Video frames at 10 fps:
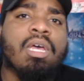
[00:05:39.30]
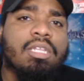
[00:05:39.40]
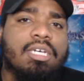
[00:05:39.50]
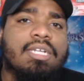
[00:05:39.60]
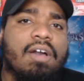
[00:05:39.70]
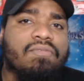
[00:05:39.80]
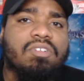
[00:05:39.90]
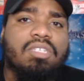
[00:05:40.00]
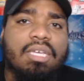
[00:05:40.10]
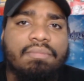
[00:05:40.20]
looking out for
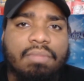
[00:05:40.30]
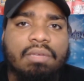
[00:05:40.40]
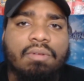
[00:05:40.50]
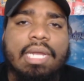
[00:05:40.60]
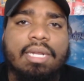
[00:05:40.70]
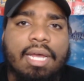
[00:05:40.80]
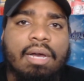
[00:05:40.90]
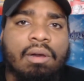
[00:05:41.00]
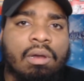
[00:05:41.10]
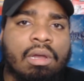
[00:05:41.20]
Team Me right now.
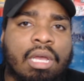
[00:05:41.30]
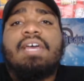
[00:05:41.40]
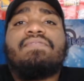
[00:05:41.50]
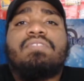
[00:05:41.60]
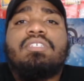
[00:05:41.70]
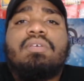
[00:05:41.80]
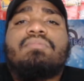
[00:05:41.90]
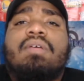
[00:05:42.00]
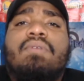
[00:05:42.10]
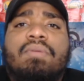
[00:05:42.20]
Definitely
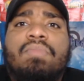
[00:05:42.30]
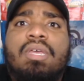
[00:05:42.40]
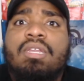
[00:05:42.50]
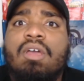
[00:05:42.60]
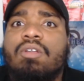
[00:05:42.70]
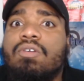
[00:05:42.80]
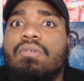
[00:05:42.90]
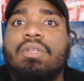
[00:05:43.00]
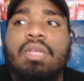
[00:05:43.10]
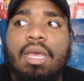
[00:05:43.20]
something I recommend y'all
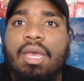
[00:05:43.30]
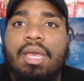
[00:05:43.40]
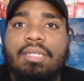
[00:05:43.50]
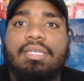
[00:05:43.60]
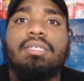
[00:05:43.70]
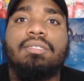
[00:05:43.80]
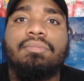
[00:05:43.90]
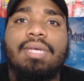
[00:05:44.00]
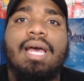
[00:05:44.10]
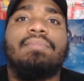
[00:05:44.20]
doing. Taking some
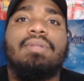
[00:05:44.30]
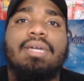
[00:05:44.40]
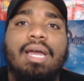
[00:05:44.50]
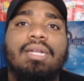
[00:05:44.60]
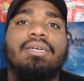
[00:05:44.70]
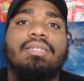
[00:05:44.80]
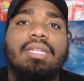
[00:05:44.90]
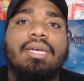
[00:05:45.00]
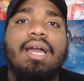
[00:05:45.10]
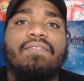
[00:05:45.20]
time to kind of
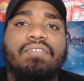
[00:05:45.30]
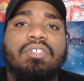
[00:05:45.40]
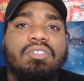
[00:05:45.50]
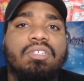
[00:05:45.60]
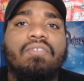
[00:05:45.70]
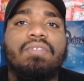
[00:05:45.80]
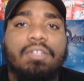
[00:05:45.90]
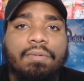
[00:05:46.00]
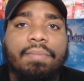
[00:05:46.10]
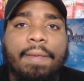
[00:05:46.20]
look out for yourself a
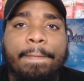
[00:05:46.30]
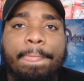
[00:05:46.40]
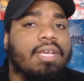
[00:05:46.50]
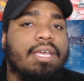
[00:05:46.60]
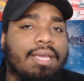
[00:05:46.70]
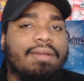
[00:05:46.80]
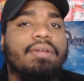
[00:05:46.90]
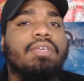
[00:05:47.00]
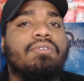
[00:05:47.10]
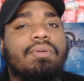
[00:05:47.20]
little bit, take care of
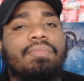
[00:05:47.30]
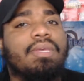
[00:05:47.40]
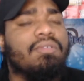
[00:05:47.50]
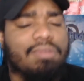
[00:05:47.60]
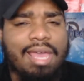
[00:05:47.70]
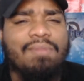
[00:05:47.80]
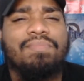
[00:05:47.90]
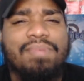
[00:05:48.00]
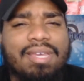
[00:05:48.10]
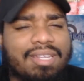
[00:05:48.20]
you, and be okay with
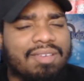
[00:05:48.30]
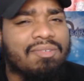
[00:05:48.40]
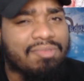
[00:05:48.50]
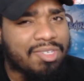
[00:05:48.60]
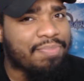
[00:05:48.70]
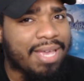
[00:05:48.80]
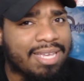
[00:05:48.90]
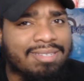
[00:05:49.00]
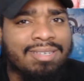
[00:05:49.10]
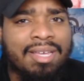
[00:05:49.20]
being in your own
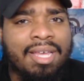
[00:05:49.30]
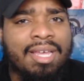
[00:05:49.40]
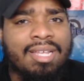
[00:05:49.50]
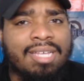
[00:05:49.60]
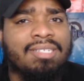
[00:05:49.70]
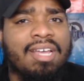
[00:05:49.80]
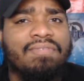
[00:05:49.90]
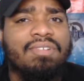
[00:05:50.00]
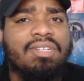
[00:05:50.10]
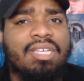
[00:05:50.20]
space. That's
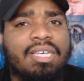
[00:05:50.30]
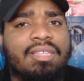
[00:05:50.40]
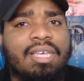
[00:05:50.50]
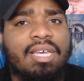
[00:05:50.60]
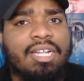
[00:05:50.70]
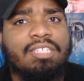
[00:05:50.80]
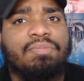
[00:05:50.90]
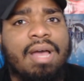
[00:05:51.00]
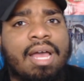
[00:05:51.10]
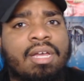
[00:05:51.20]
definitely a thing. That's
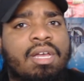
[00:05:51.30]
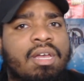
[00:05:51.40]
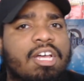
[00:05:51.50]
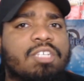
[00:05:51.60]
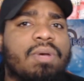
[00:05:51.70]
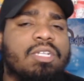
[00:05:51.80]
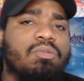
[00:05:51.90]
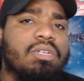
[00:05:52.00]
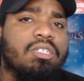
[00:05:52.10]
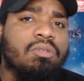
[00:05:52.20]
my
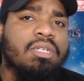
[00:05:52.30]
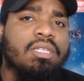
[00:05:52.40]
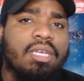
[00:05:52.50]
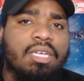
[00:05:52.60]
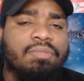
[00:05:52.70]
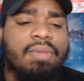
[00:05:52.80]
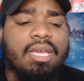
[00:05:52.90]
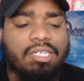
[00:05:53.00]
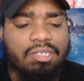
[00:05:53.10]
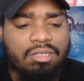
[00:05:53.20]
2020 thing, is
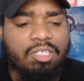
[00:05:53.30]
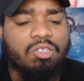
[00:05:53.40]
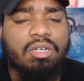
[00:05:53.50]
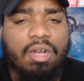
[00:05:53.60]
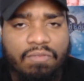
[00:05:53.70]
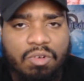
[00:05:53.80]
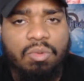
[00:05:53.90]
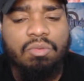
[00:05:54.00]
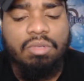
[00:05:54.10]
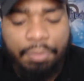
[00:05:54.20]
making sure that you're
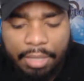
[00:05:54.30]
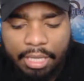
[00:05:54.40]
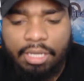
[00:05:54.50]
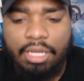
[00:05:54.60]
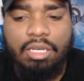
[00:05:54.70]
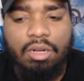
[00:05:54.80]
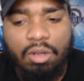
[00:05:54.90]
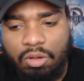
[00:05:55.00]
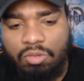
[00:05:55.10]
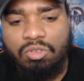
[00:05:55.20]
comfortable with being in
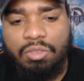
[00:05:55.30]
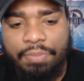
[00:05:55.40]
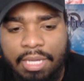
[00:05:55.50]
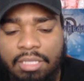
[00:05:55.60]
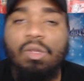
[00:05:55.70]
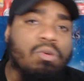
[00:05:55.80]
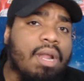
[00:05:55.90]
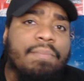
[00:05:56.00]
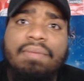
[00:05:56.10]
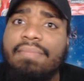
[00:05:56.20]
your own space. What I
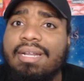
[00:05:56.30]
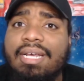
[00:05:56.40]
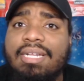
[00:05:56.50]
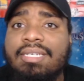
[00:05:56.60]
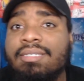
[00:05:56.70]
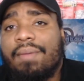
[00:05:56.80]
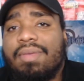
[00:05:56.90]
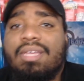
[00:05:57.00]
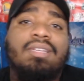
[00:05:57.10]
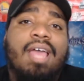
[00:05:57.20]
mean by that is,
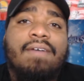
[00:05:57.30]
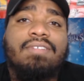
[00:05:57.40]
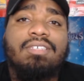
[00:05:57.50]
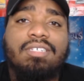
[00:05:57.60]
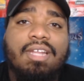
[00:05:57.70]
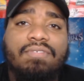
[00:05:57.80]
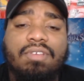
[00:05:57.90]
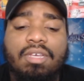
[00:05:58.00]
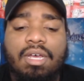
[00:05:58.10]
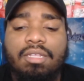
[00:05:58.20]
having a
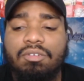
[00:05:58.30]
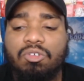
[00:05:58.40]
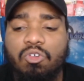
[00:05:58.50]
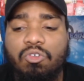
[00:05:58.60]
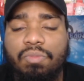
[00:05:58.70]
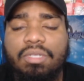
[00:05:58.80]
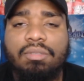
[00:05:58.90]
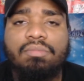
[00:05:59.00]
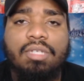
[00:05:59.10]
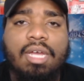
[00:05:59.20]
significant other is cool, but
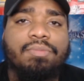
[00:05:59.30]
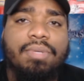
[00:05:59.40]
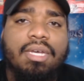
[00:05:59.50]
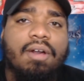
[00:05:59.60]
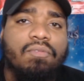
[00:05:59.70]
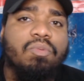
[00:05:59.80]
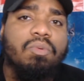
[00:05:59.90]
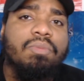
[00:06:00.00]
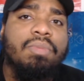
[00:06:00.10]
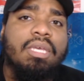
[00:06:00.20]
sometimes being comfortable
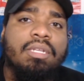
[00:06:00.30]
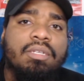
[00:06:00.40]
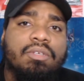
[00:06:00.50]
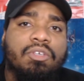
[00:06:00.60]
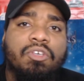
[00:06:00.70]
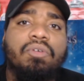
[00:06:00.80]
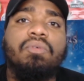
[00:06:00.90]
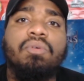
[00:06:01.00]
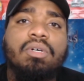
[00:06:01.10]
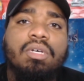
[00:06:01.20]
with being you.
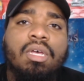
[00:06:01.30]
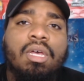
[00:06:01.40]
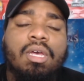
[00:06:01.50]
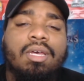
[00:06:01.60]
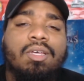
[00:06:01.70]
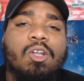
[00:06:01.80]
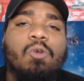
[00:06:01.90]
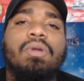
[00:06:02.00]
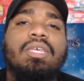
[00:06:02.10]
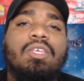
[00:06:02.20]
Know
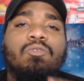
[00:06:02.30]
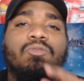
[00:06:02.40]
what you